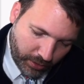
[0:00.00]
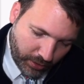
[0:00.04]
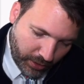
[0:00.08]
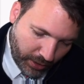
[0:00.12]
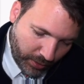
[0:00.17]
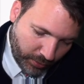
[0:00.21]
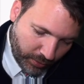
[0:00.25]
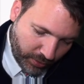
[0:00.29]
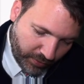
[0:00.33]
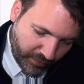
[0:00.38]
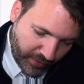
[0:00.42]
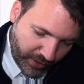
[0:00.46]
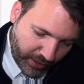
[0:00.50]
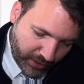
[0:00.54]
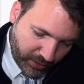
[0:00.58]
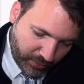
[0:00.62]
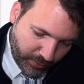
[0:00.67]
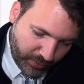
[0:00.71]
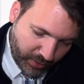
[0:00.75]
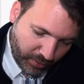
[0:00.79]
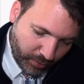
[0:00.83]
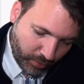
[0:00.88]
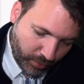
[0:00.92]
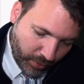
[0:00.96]
that would have had to
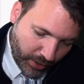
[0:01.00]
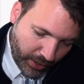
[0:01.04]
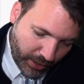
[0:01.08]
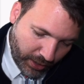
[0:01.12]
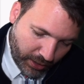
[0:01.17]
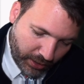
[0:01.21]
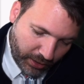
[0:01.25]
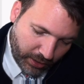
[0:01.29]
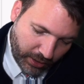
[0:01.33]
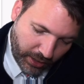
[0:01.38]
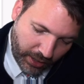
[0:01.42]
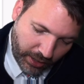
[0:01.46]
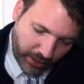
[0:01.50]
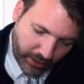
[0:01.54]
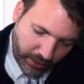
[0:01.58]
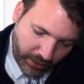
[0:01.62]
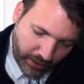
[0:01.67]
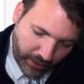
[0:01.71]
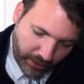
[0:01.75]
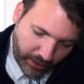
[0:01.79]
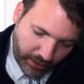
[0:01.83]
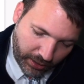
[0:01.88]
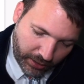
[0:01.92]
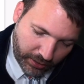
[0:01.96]
be red in that
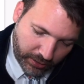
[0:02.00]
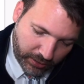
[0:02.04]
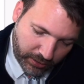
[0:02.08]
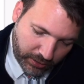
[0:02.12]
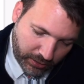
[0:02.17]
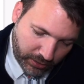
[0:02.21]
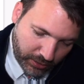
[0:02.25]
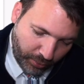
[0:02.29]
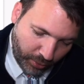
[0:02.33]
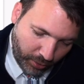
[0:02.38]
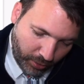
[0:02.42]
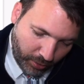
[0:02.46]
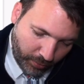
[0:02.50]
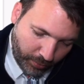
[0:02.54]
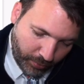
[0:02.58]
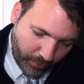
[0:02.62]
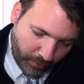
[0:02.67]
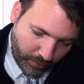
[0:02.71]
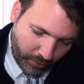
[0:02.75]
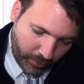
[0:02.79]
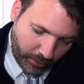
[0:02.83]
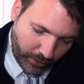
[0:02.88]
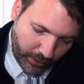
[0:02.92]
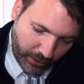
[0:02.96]
case,
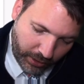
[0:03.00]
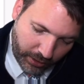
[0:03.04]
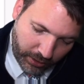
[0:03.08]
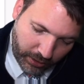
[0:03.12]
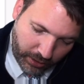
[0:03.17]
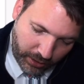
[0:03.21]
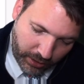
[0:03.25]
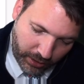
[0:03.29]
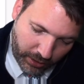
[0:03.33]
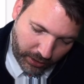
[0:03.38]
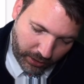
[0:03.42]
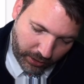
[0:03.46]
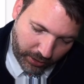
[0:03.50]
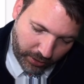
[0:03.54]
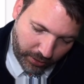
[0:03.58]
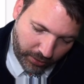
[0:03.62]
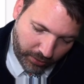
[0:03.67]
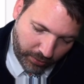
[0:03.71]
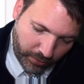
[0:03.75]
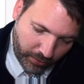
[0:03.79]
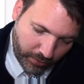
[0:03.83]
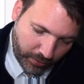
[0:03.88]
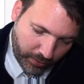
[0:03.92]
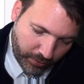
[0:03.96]
purple and
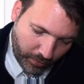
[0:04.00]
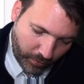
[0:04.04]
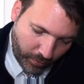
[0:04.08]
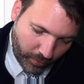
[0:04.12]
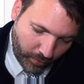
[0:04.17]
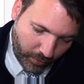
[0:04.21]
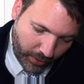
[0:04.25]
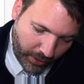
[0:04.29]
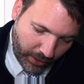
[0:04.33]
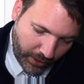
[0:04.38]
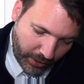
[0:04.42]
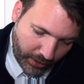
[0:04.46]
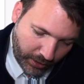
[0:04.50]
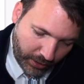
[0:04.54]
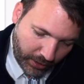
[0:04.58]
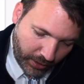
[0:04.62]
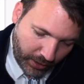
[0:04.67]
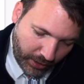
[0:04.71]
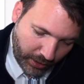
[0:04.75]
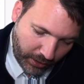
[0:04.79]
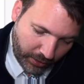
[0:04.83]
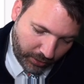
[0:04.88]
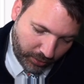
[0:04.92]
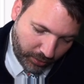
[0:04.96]
yellow, red
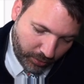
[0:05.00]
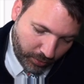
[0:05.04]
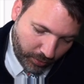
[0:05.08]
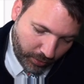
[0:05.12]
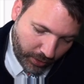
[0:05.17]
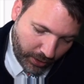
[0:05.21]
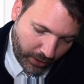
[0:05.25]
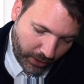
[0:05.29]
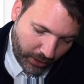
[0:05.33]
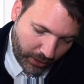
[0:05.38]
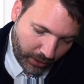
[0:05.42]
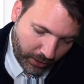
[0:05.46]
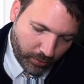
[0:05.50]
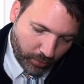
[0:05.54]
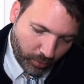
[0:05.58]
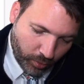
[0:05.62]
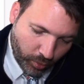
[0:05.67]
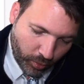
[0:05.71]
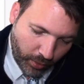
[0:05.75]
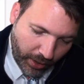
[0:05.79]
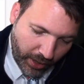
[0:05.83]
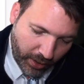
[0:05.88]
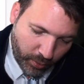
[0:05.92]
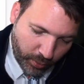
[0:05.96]
and green.
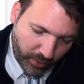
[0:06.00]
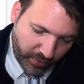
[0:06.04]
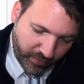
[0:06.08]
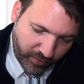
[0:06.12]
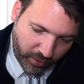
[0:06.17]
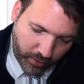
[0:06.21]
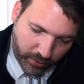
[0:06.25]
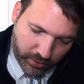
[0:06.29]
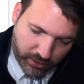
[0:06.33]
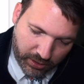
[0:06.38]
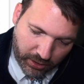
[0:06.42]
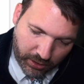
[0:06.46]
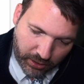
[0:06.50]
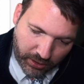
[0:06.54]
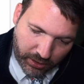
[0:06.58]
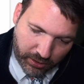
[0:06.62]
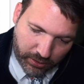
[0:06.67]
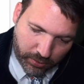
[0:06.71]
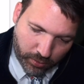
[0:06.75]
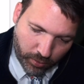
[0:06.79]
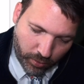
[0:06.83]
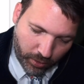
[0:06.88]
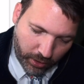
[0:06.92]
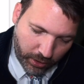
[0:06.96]
Red we've used at
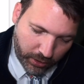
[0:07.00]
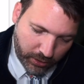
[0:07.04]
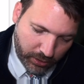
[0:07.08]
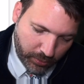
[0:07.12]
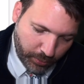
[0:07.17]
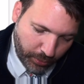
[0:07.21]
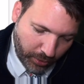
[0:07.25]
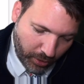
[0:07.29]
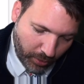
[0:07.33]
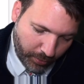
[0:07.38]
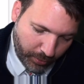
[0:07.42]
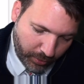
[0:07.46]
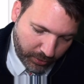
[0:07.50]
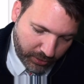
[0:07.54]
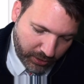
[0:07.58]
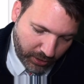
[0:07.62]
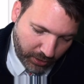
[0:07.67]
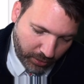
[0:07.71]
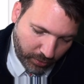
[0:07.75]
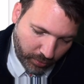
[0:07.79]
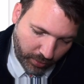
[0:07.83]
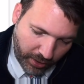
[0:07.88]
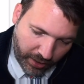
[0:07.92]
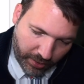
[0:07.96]
least once, purple's in
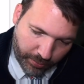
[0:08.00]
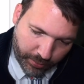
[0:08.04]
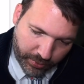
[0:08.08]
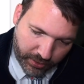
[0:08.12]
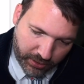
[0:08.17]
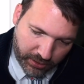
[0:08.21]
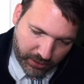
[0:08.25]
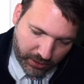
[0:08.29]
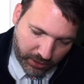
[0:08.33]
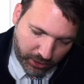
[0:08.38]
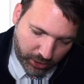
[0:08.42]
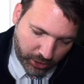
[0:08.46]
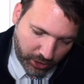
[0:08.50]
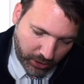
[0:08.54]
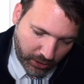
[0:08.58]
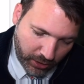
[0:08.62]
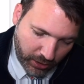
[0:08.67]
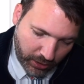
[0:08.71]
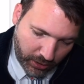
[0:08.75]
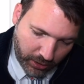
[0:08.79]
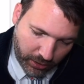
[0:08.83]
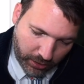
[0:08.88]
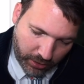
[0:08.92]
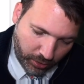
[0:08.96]
the right
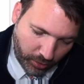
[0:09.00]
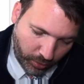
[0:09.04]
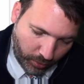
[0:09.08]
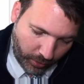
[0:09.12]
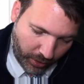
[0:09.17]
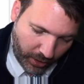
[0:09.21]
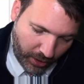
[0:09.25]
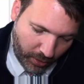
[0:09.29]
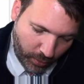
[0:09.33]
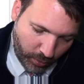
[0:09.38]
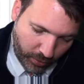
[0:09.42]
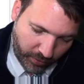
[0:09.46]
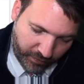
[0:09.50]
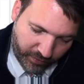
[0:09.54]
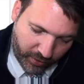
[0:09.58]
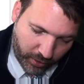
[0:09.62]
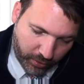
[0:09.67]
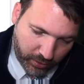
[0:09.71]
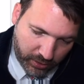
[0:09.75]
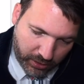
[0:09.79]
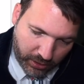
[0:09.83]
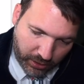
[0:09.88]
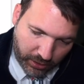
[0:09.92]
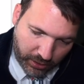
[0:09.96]
position, green we've
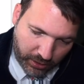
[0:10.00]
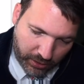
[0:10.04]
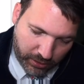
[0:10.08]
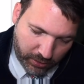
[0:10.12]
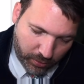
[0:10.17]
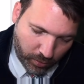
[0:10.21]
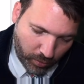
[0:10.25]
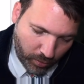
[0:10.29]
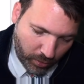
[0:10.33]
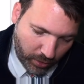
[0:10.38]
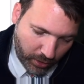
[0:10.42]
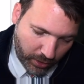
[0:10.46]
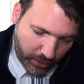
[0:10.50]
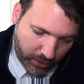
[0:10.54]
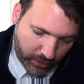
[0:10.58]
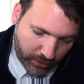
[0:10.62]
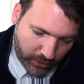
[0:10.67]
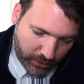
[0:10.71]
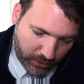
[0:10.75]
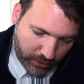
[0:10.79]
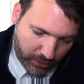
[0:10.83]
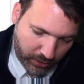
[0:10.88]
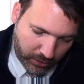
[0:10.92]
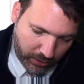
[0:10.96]
used at least
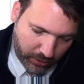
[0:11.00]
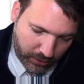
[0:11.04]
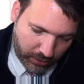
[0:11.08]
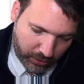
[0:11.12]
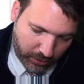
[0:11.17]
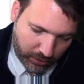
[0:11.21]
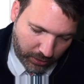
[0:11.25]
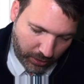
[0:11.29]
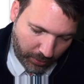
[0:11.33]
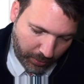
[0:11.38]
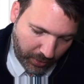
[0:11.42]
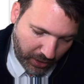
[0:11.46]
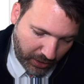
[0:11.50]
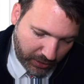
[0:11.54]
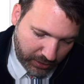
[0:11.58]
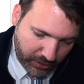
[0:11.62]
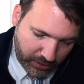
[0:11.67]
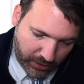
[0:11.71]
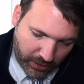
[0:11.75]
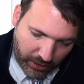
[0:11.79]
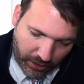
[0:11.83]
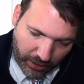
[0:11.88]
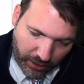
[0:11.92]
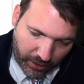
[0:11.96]
once, I'm not
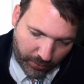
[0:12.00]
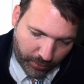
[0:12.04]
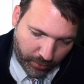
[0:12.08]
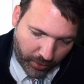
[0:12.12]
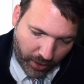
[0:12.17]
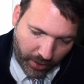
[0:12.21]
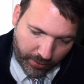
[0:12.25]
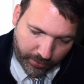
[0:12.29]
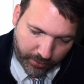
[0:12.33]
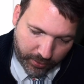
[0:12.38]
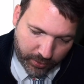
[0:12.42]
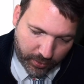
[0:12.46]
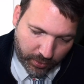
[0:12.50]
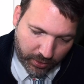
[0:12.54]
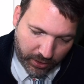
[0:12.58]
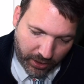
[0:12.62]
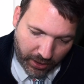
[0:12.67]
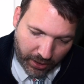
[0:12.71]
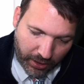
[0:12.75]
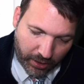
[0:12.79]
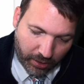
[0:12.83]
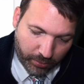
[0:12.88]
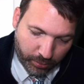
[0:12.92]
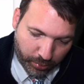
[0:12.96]
seeing any problems with
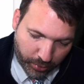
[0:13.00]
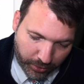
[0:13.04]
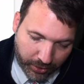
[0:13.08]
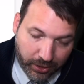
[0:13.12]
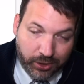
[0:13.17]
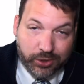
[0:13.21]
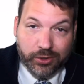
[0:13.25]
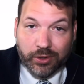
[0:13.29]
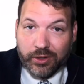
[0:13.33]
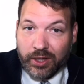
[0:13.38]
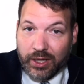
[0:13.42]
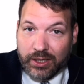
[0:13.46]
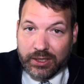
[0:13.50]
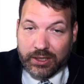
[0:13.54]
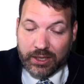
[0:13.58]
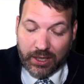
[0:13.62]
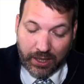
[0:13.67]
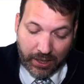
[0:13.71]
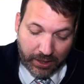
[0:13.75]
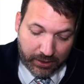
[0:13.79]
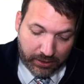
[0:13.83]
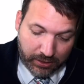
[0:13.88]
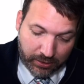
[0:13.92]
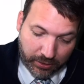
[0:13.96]
that. I'm pretty sure that's the
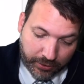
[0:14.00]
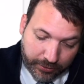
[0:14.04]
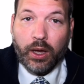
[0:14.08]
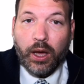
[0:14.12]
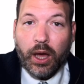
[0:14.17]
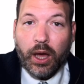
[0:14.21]
answer.